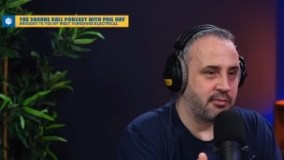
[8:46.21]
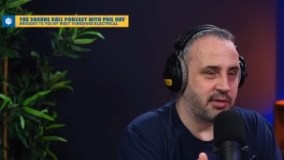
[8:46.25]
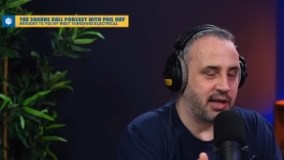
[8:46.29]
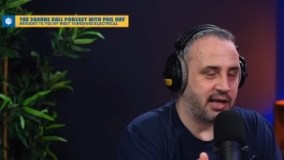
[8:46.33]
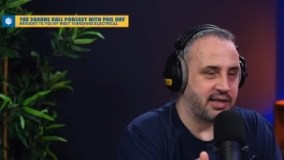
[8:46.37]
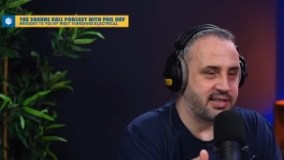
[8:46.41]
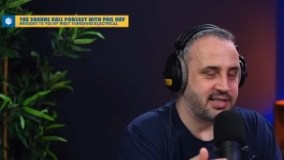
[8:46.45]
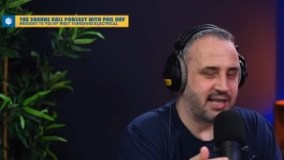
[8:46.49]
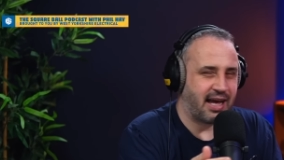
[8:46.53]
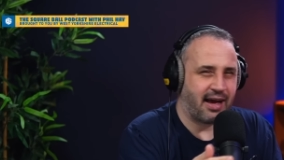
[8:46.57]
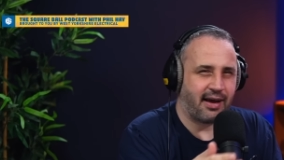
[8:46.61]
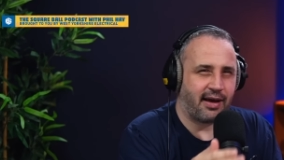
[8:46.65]
Like
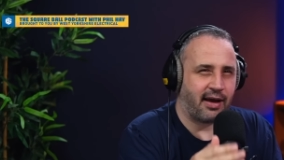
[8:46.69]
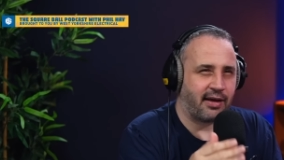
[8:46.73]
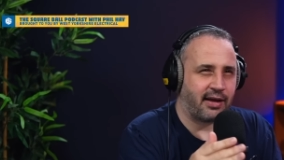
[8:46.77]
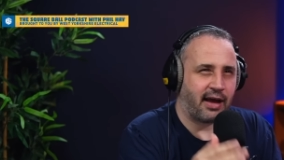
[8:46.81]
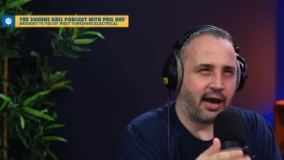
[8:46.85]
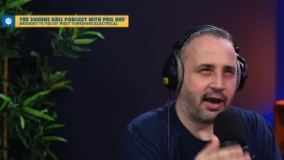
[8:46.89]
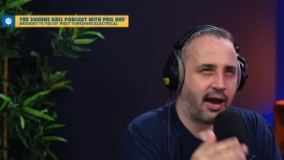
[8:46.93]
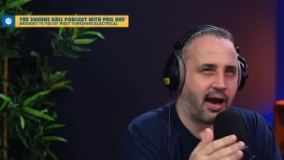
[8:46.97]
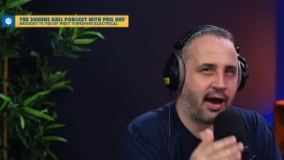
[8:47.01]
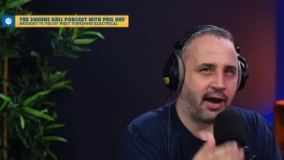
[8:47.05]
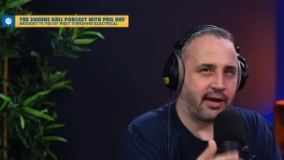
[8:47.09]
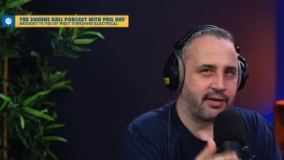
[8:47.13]
I say, I,
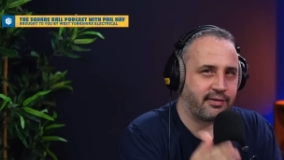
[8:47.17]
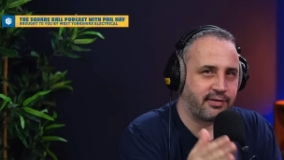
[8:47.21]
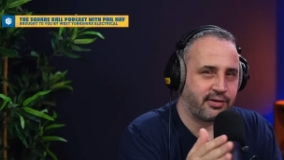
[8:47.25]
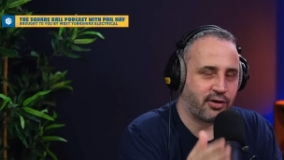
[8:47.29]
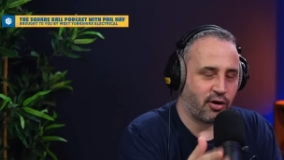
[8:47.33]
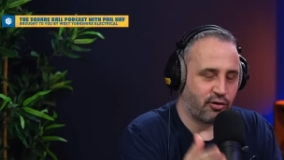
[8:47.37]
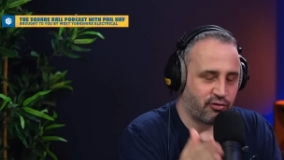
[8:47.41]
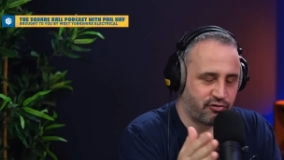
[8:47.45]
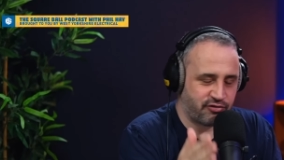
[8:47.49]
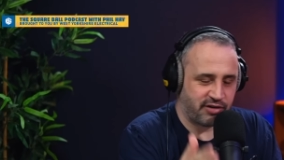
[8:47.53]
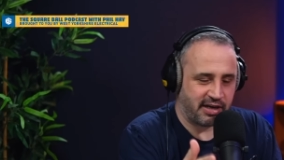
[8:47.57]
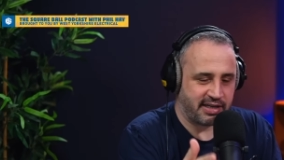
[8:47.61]
I
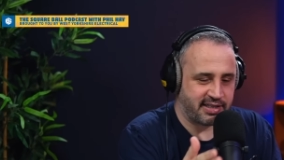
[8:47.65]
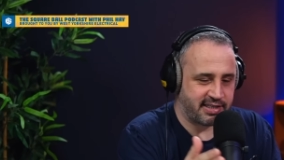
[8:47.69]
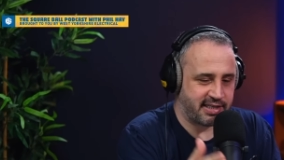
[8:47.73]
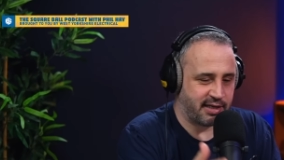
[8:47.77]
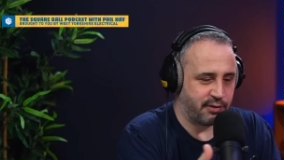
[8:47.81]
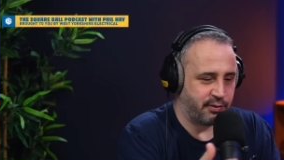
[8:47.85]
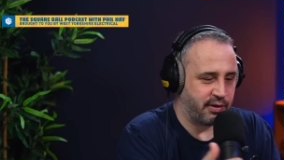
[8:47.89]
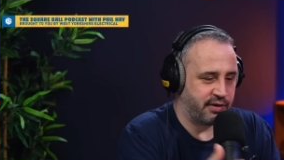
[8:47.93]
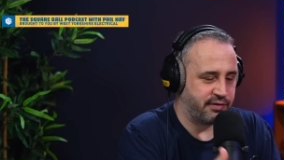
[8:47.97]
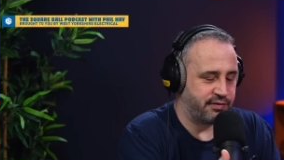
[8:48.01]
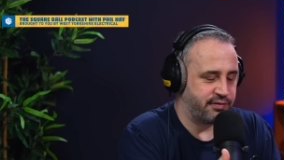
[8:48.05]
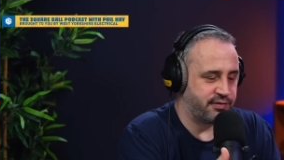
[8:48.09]
contrast
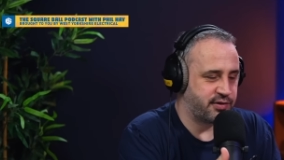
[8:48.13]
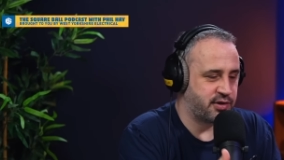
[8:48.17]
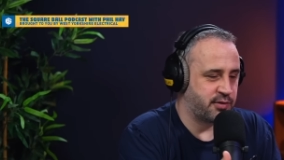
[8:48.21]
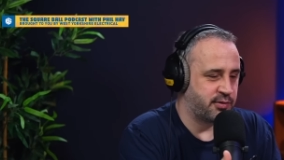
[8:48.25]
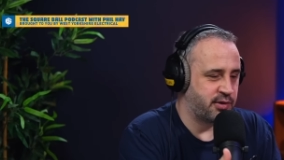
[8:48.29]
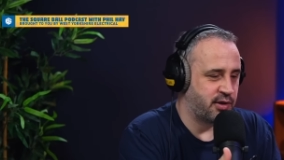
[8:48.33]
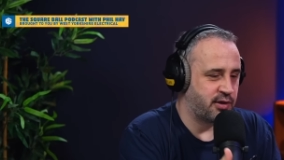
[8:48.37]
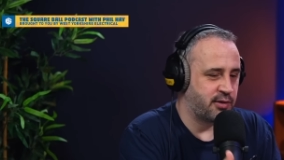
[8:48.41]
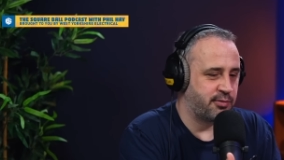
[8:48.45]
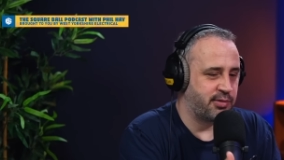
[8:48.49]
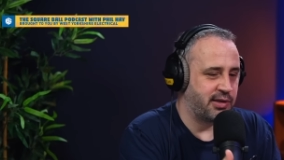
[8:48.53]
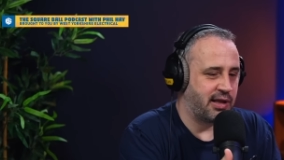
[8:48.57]
it with some of
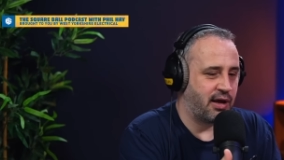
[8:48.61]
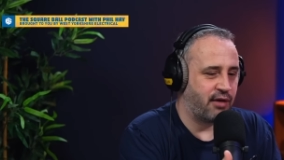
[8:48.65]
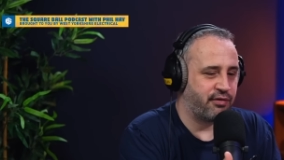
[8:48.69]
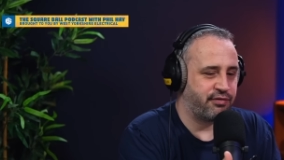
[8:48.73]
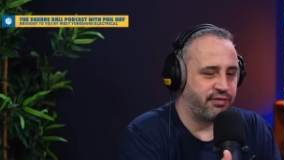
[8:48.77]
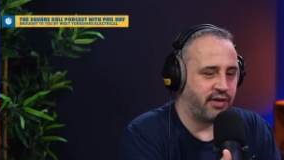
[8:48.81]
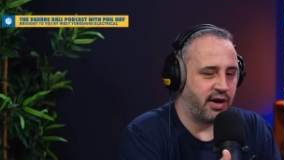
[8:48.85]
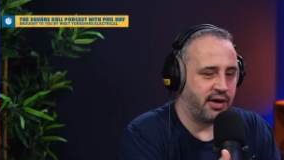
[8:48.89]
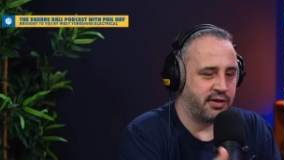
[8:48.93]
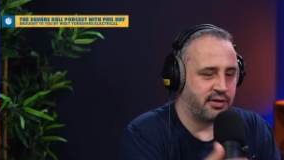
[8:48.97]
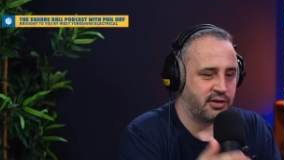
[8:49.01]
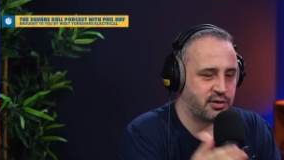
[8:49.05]
the other playoff
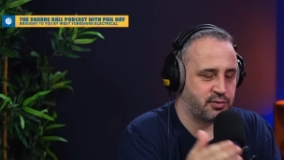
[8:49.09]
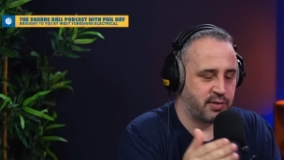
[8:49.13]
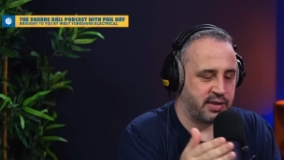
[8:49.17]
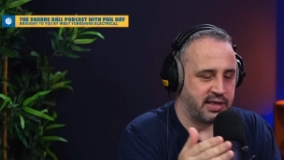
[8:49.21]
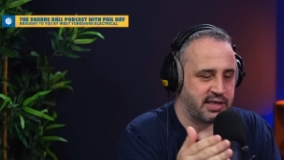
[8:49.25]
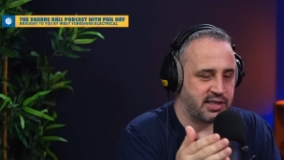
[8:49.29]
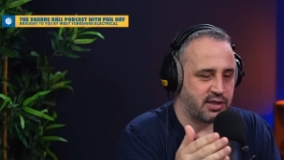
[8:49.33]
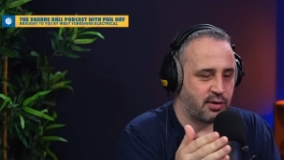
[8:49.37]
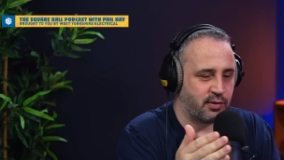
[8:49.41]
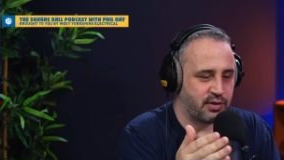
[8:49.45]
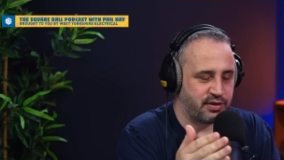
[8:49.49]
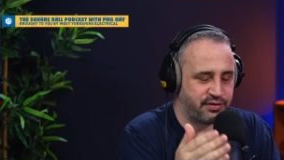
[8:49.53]
finals when
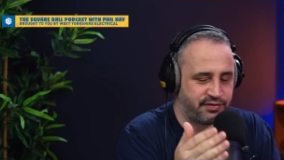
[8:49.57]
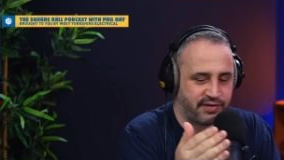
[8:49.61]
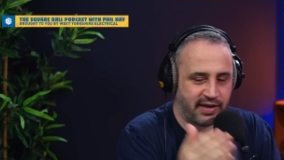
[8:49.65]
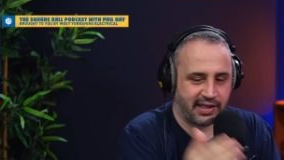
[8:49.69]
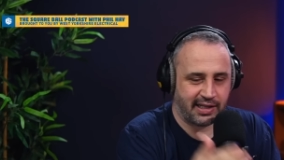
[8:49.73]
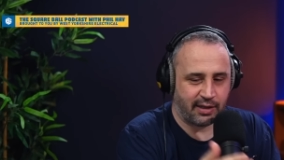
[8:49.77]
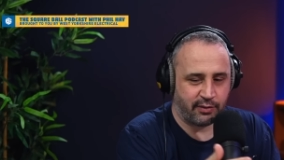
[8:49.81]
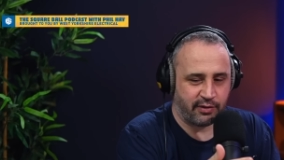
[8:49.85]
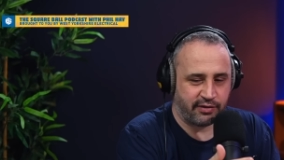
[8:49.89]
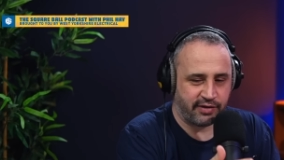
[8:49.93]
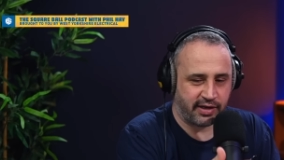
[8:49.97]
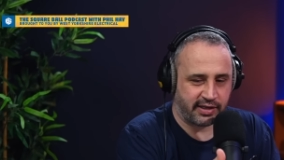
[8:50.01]
it's always felt
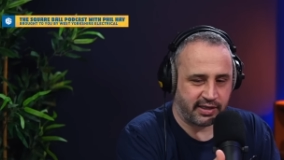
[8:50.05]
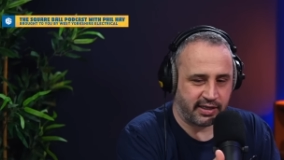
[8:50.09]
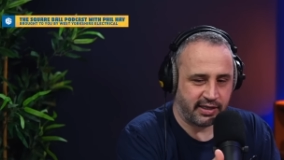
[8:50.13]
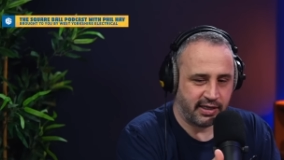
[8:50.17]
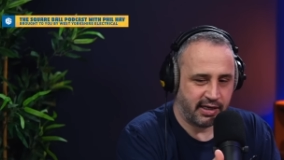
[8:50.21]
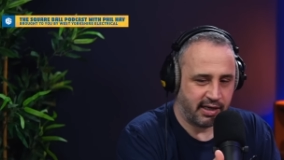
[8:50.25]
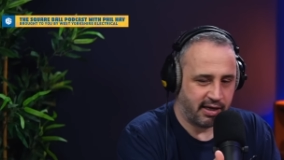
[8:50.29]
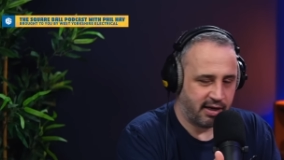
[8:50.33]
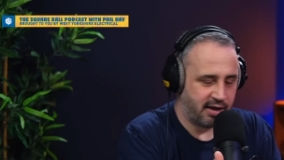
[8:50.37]
like we've had a